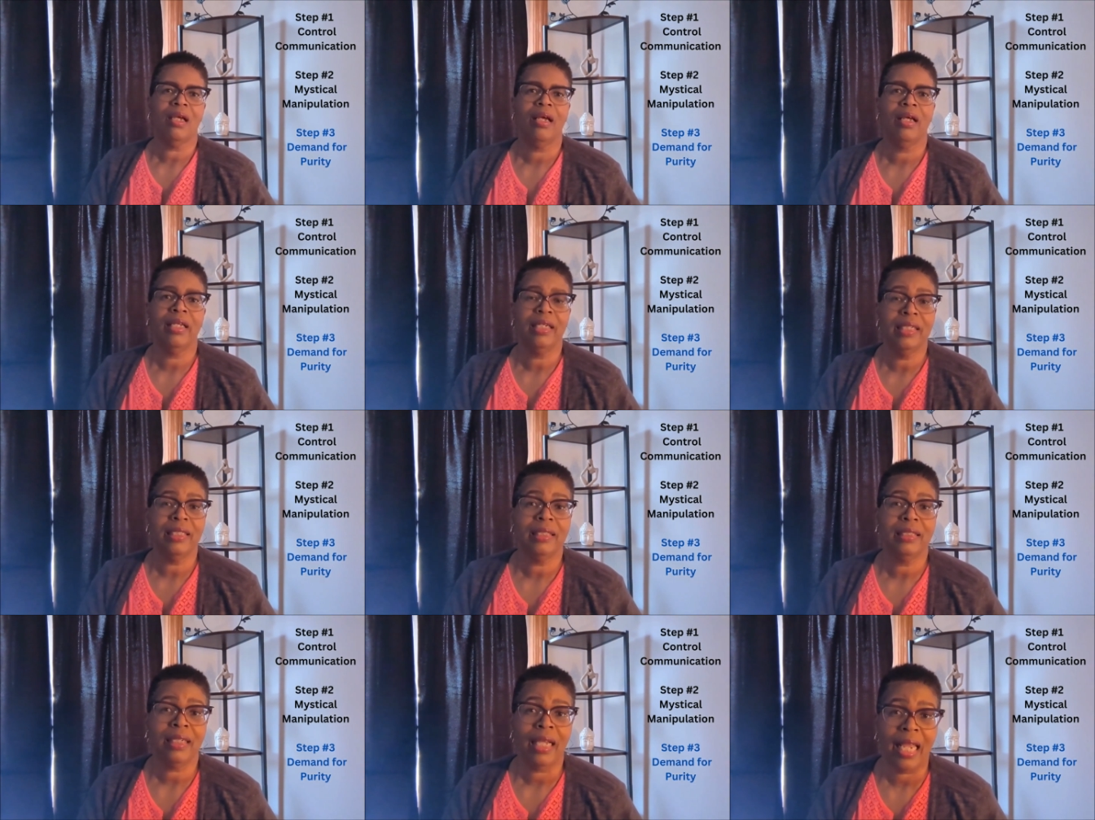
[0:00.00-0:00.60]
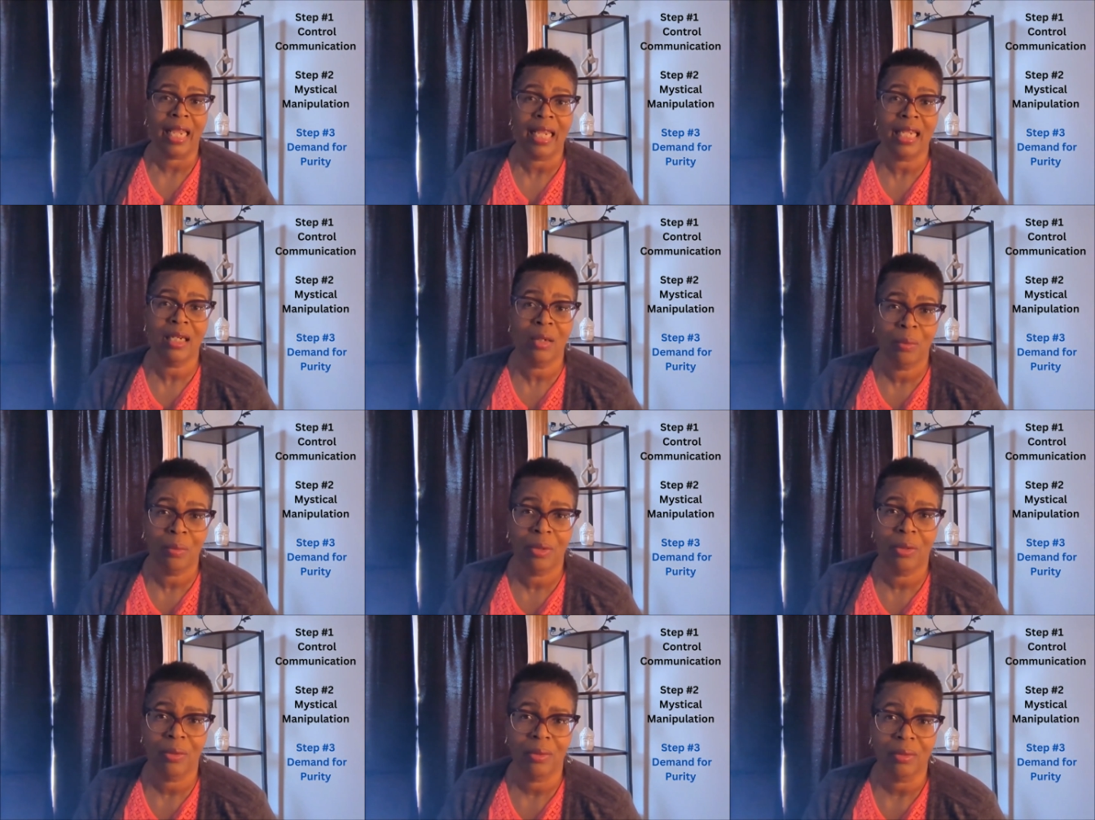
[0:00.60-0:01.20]

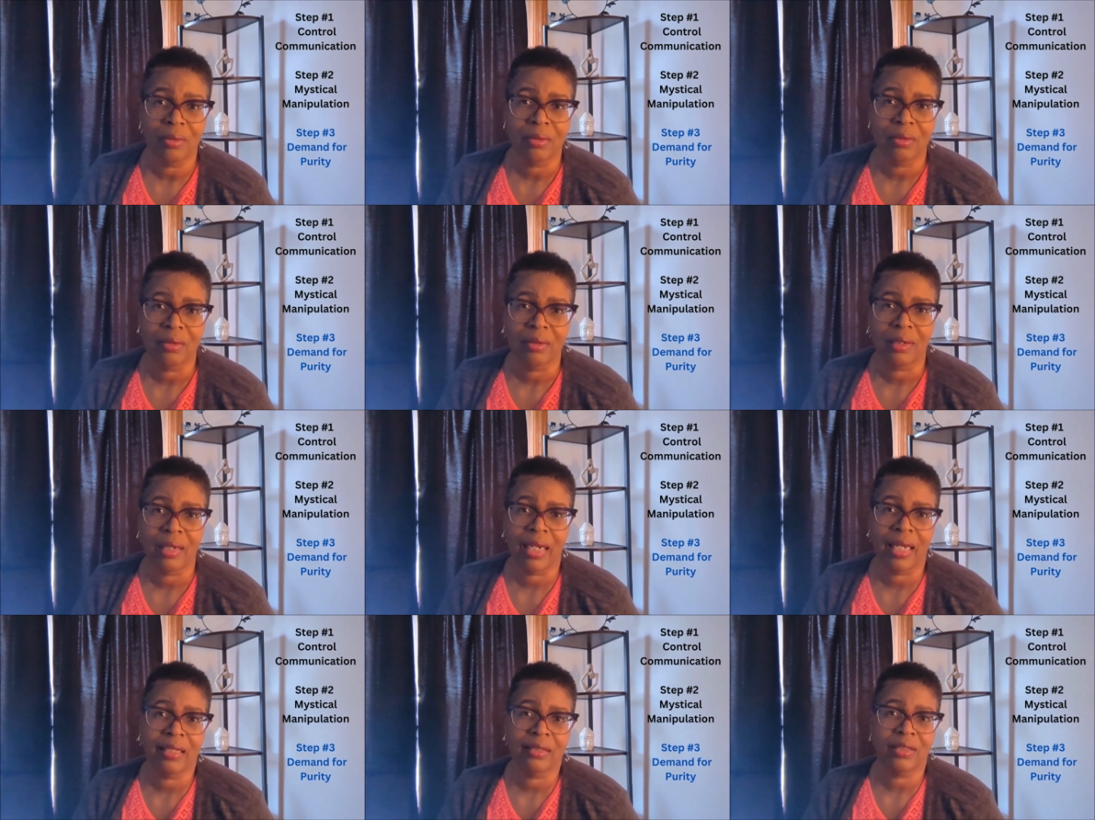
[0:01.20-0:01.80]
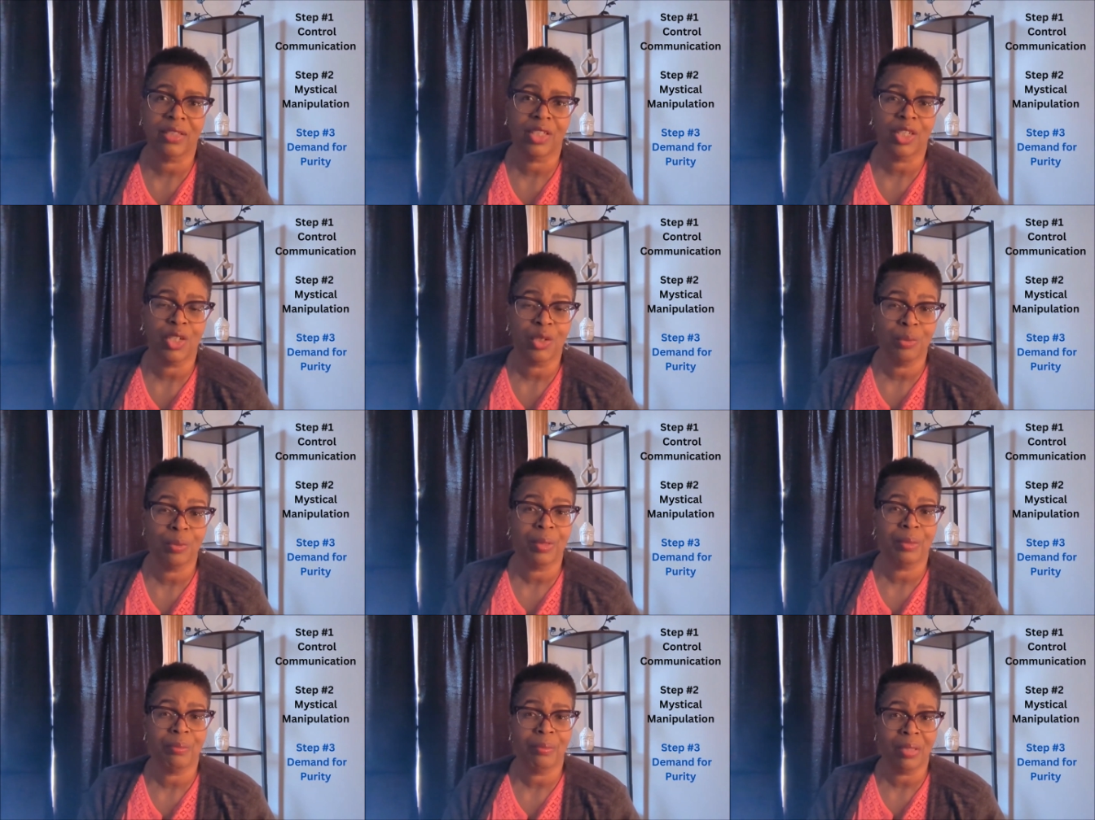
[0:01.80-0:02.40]
unattainable as a
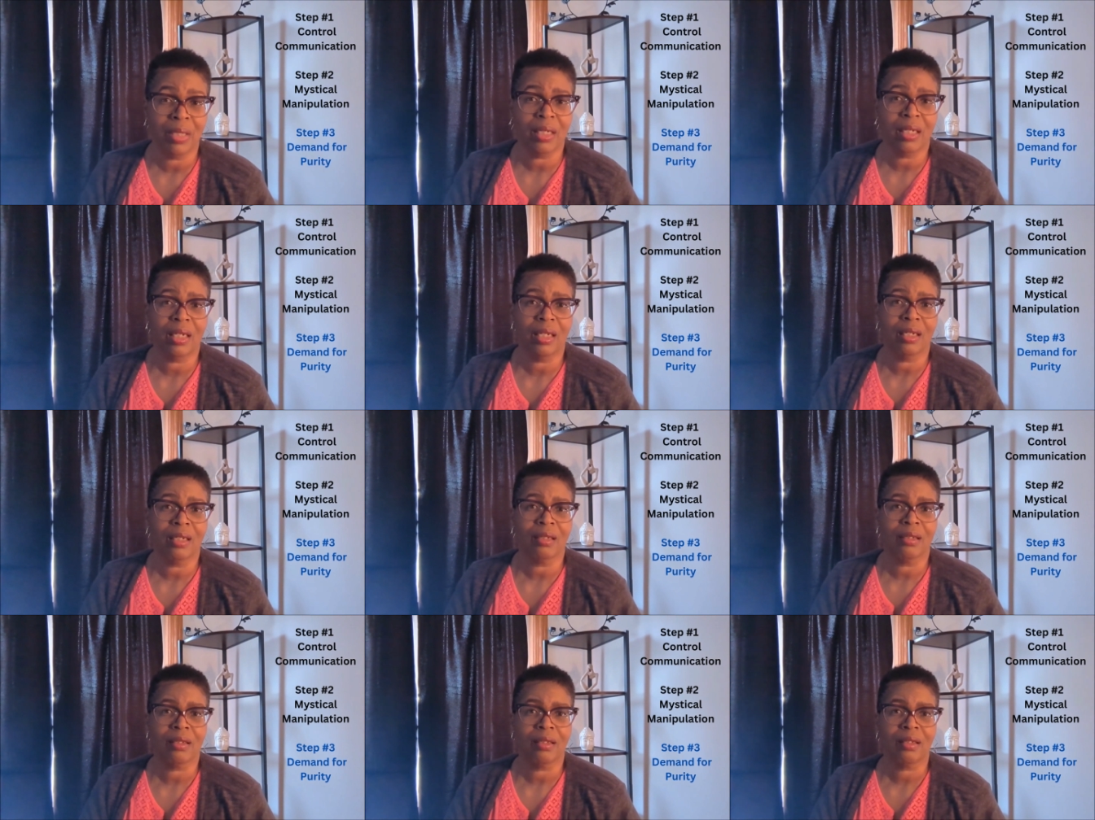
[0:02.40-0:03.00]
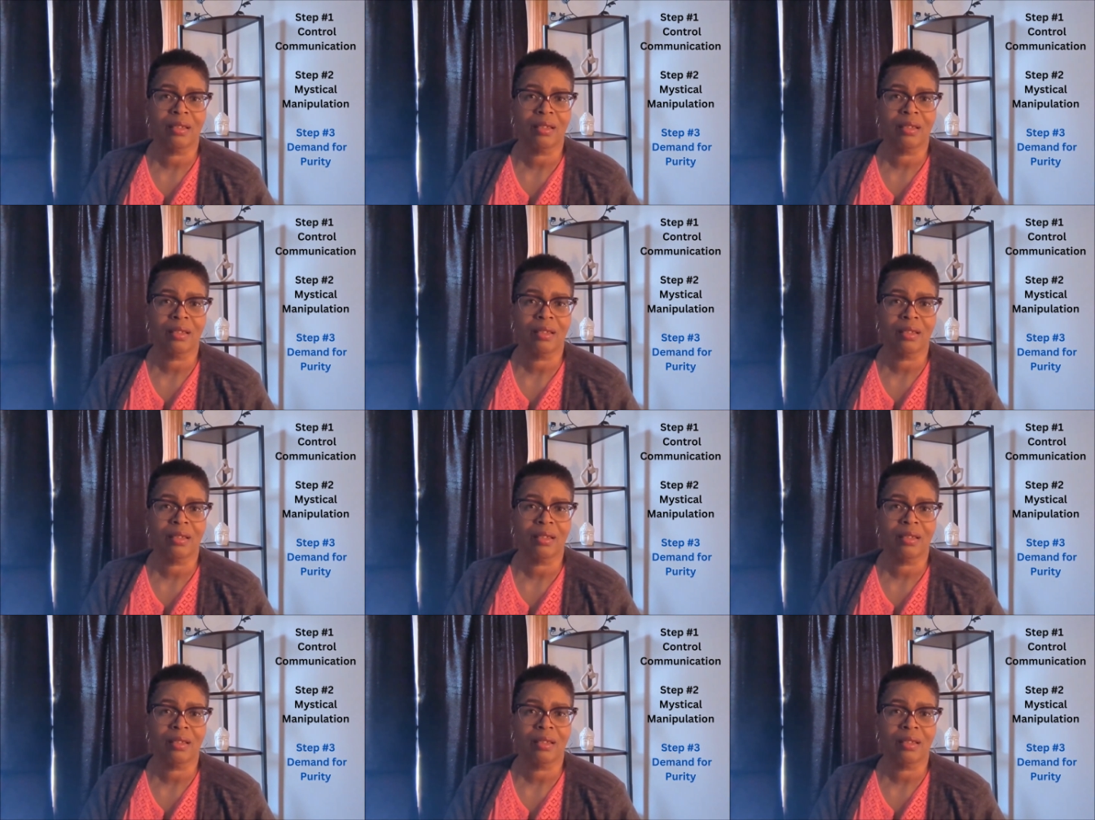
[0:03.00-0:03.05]
human being.